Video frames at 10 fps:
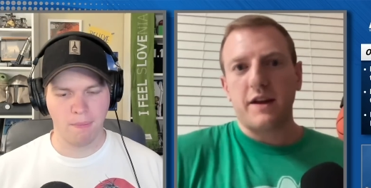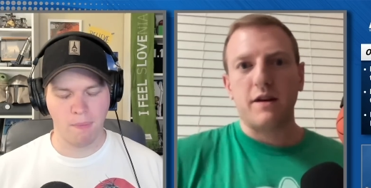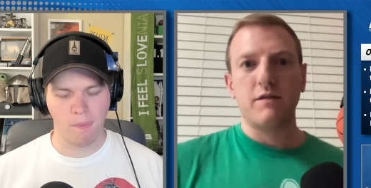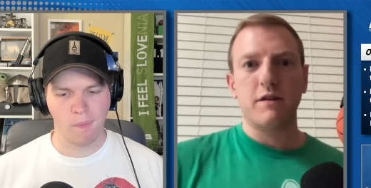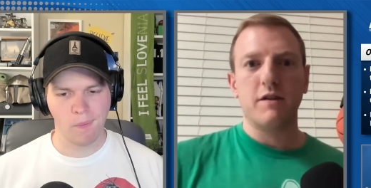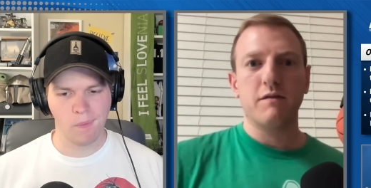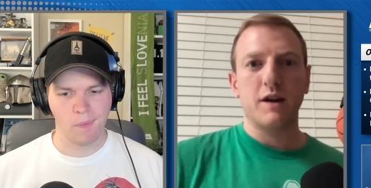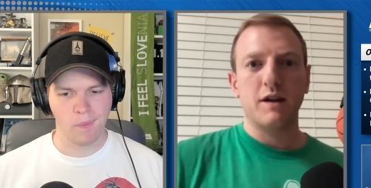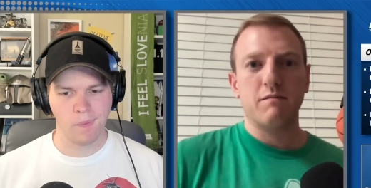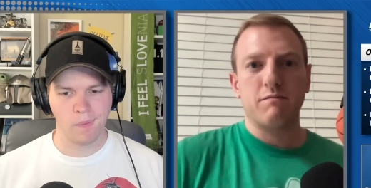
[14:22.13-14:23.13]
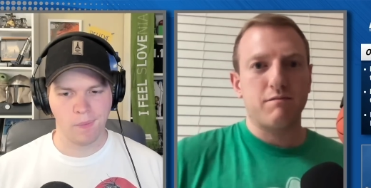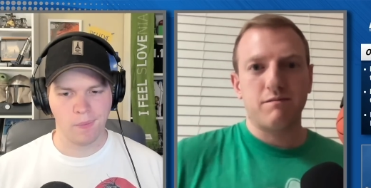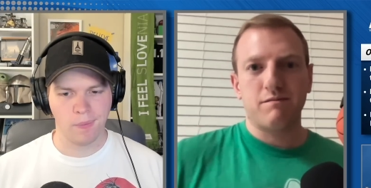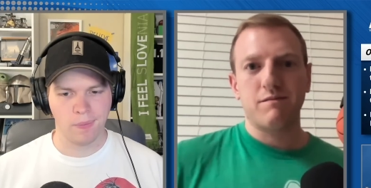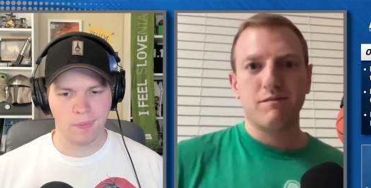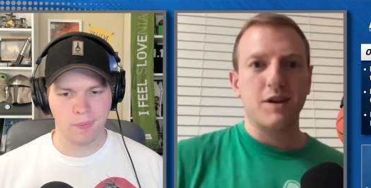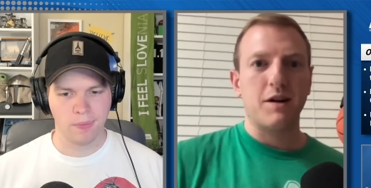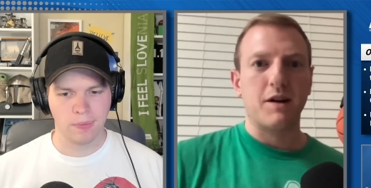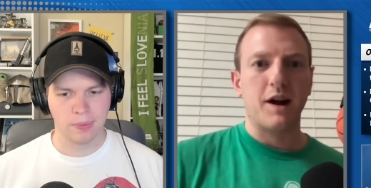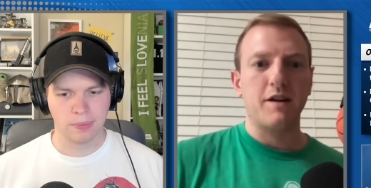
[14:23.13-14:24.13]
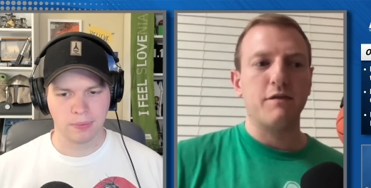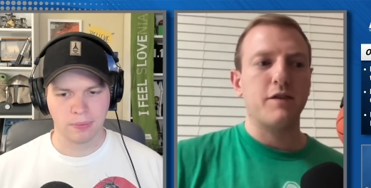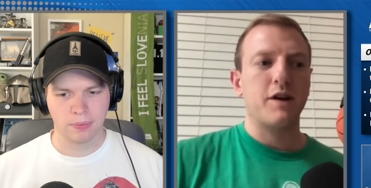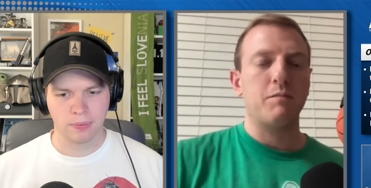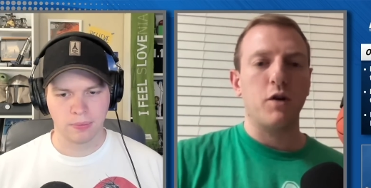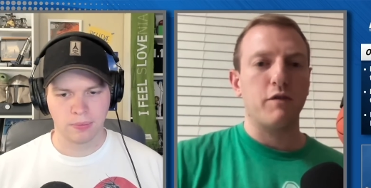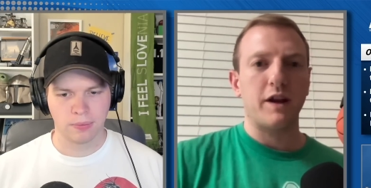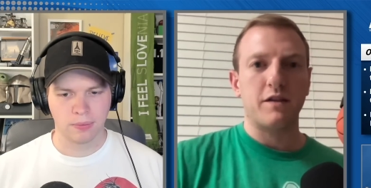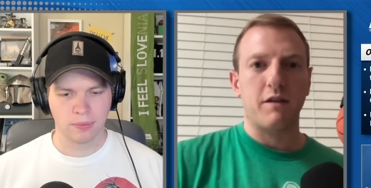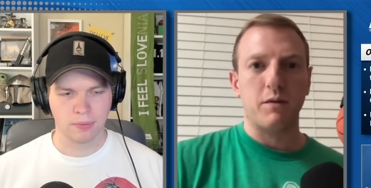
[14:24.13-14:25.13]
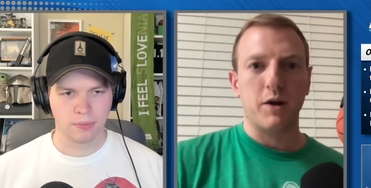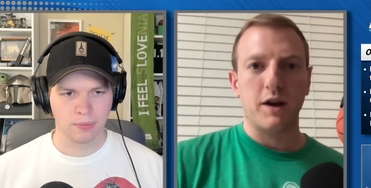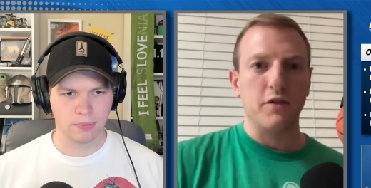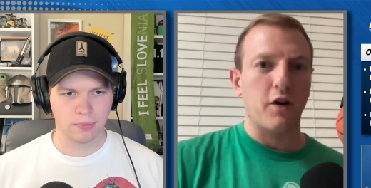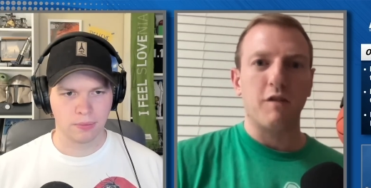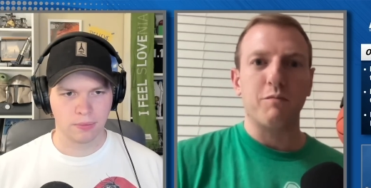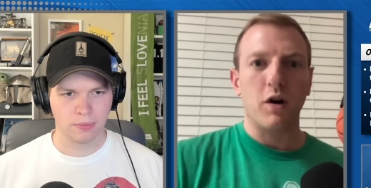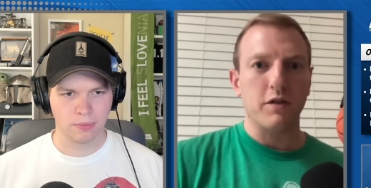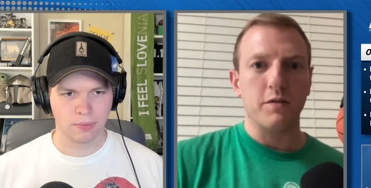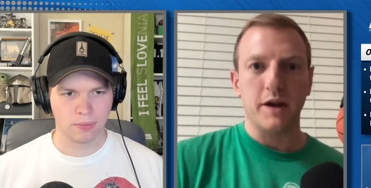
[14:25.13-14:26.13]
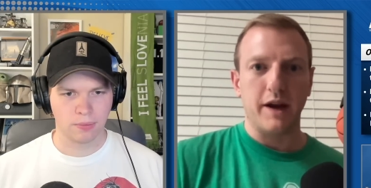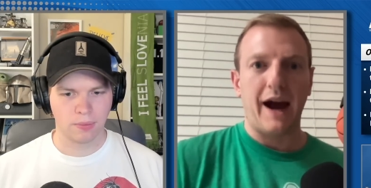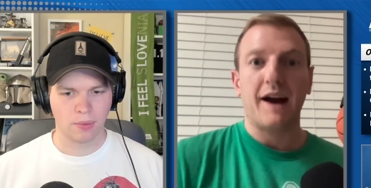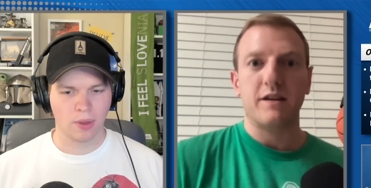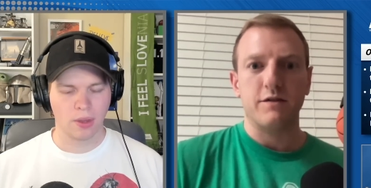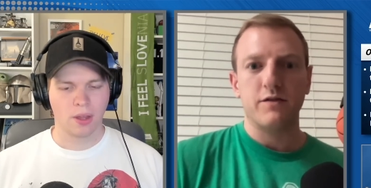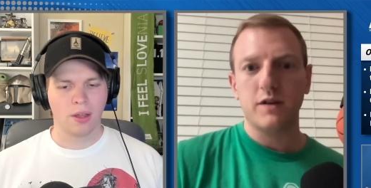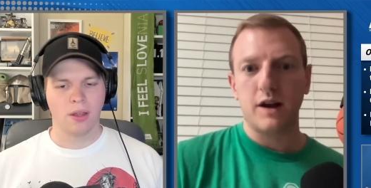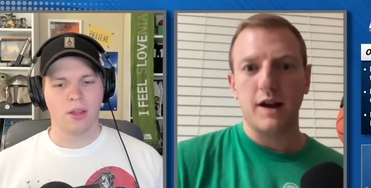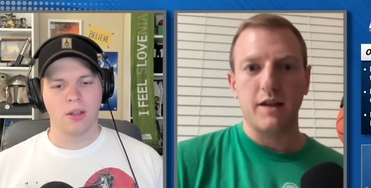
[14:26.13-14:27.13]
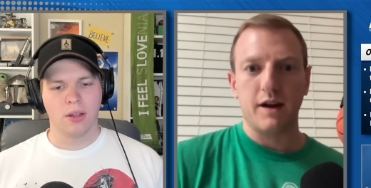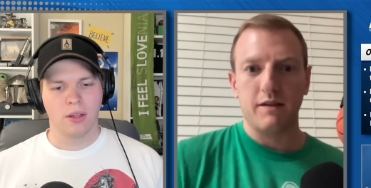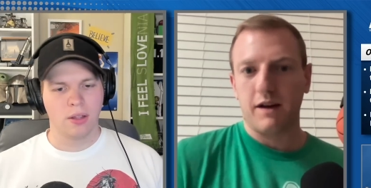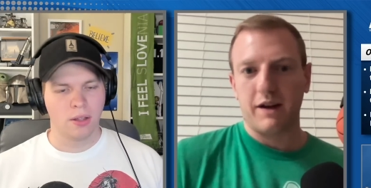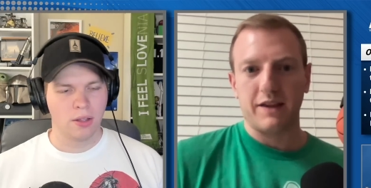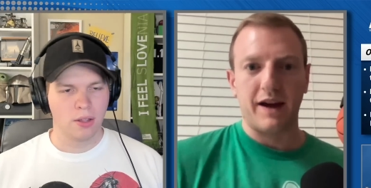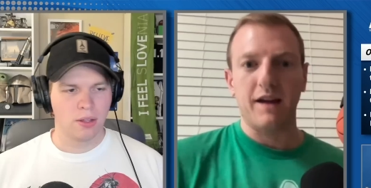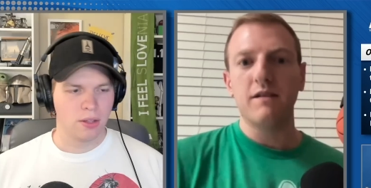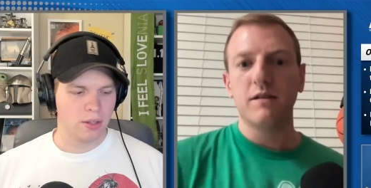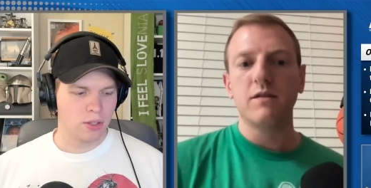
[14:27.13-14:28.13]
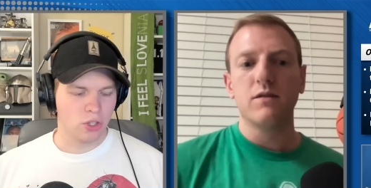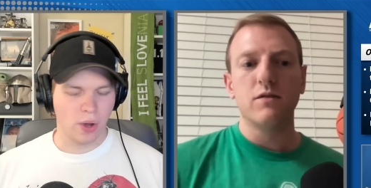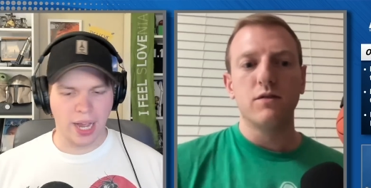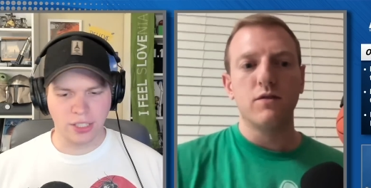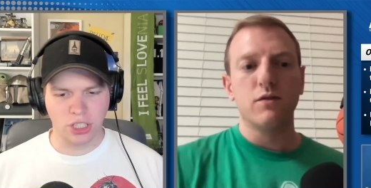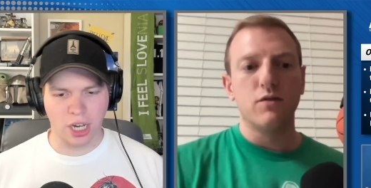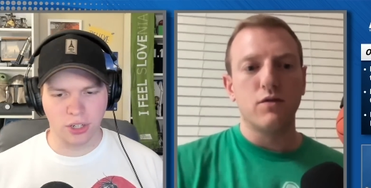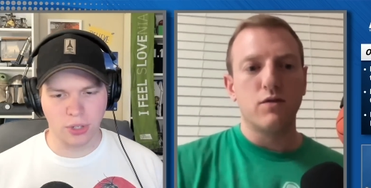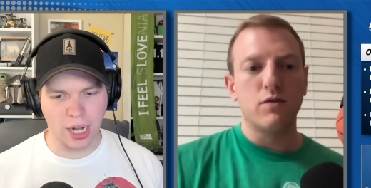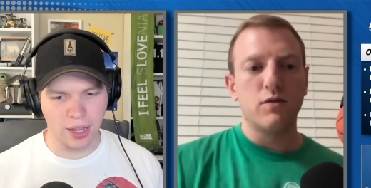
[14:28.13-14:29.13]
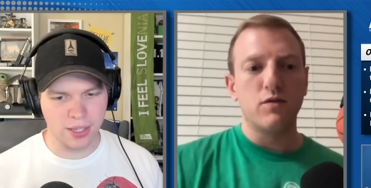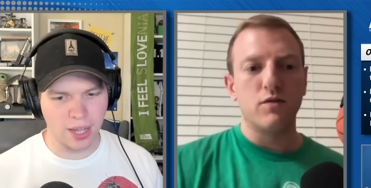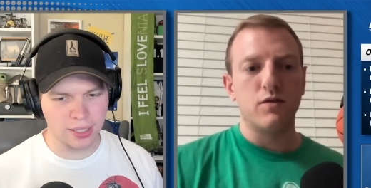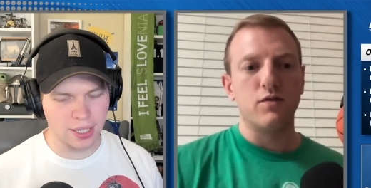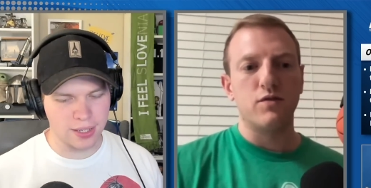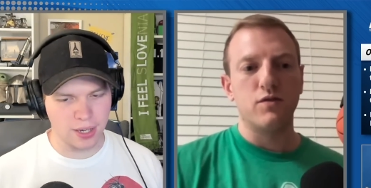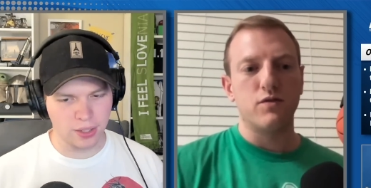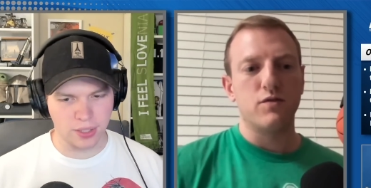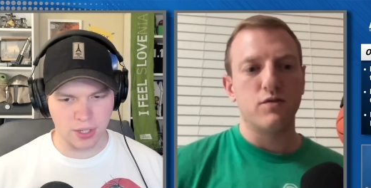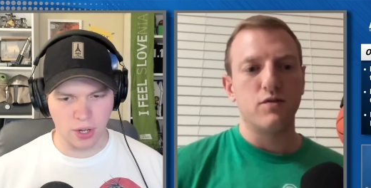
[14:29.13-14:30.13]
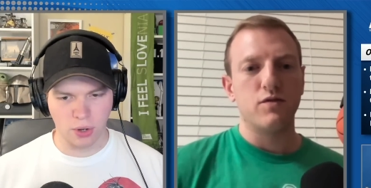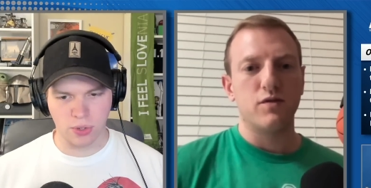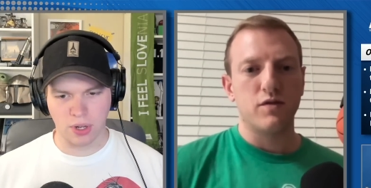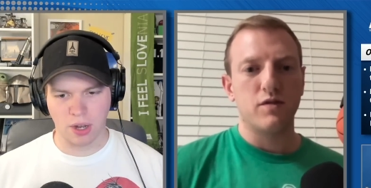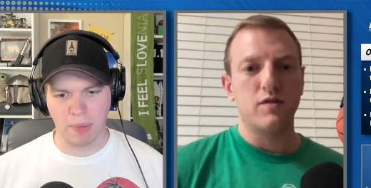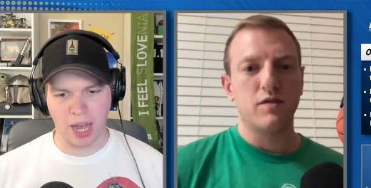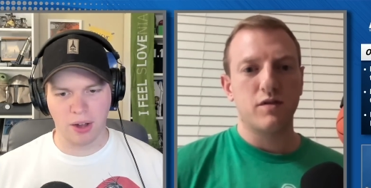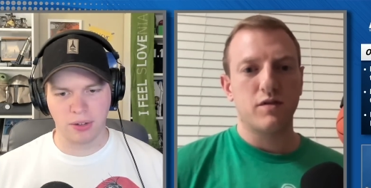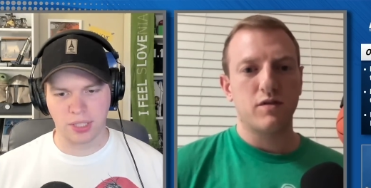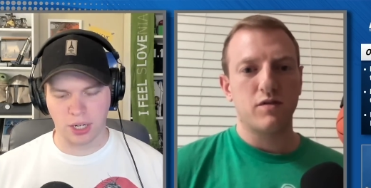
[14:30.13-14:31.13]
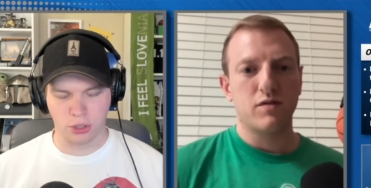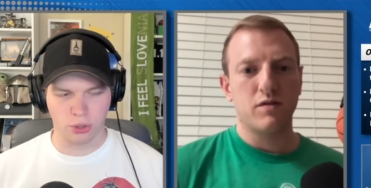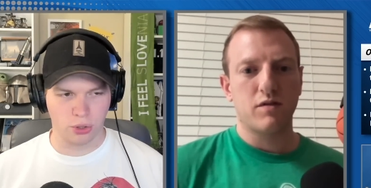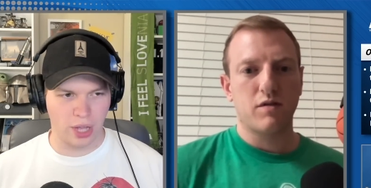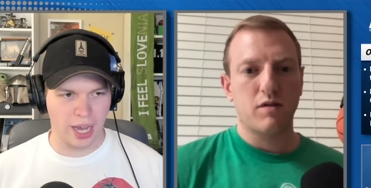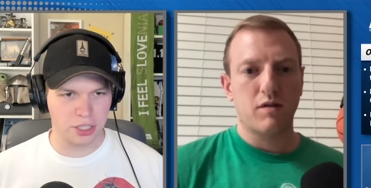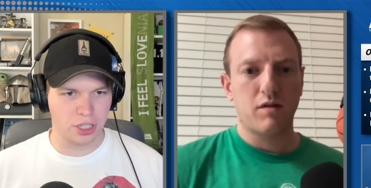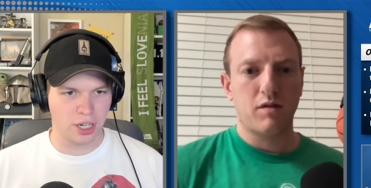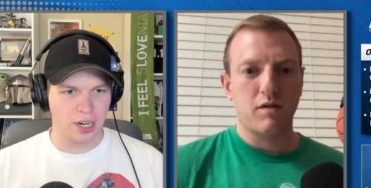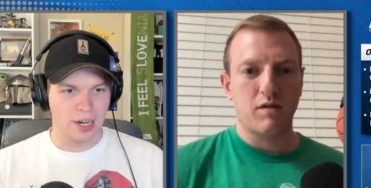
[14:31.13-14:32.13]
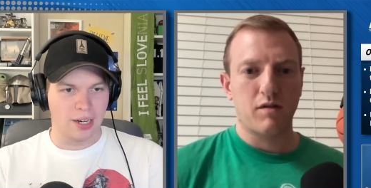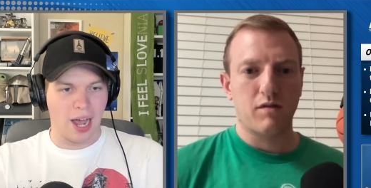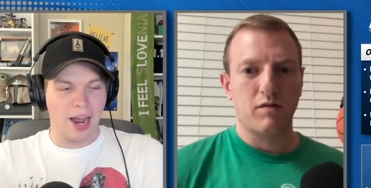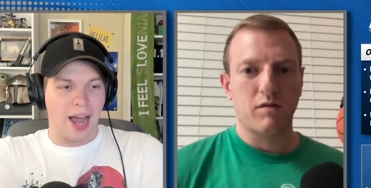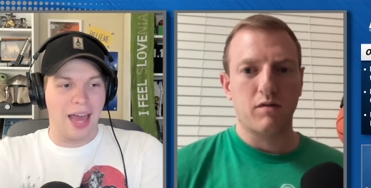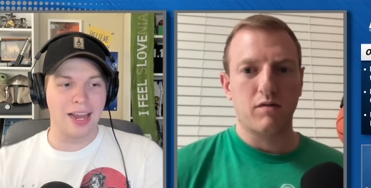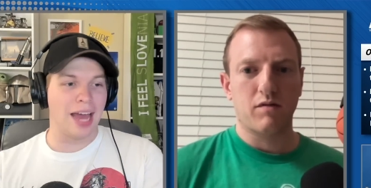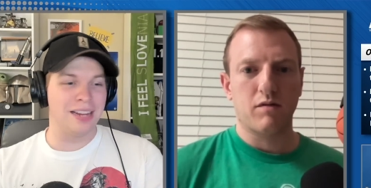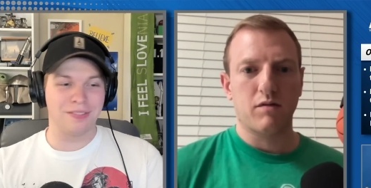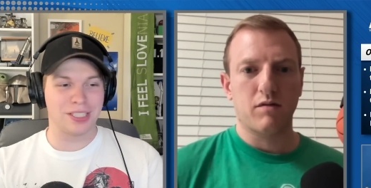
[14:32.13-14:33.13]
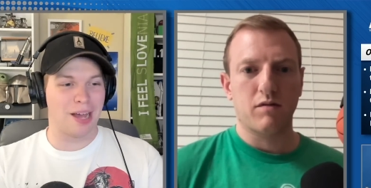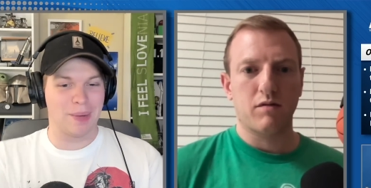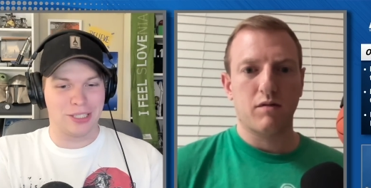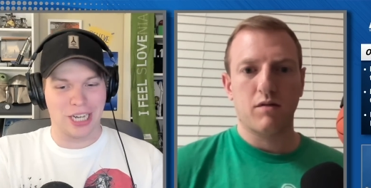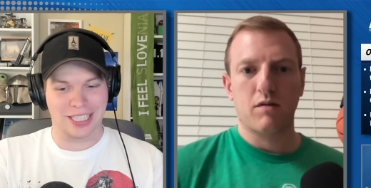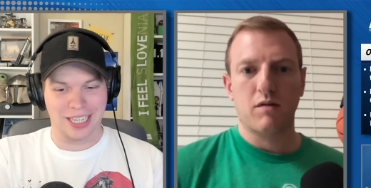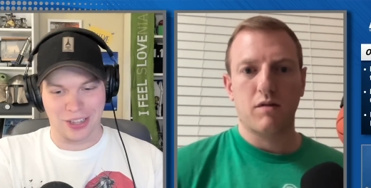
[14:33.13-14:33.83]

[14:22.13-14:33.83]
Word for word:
Speaker 1: think it, uh, it you know kind of uh, motivates everybody else off ball to be active, and I, I, I like that.
Speaker 2: So I asked John Karalis, Locked On Celtics host, about Dennis Schroeder last year, and I and every time I checked in